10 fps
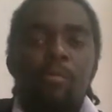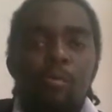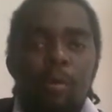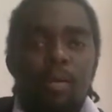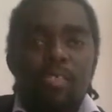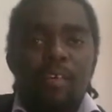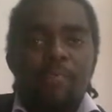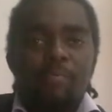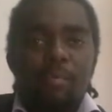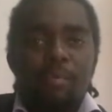Quarks
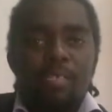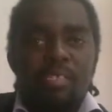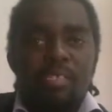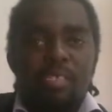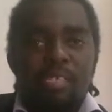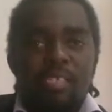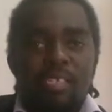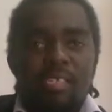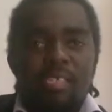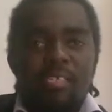have properties such
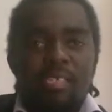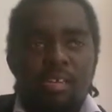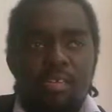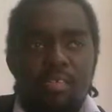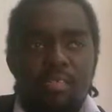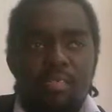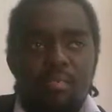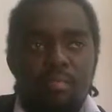as charge.